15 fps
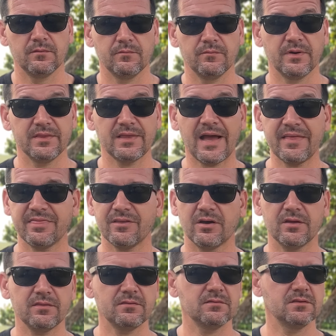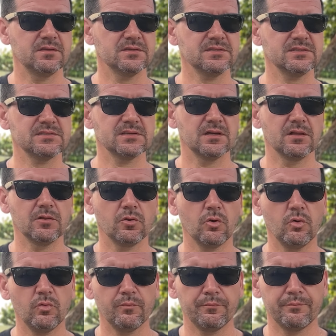But I thought this is a
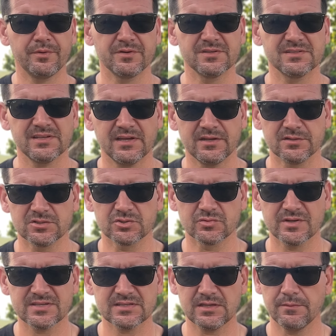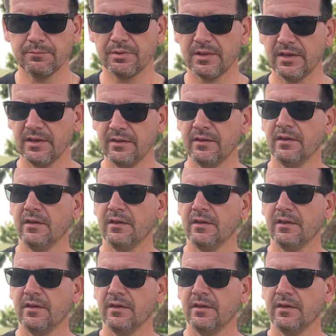low percentage risky play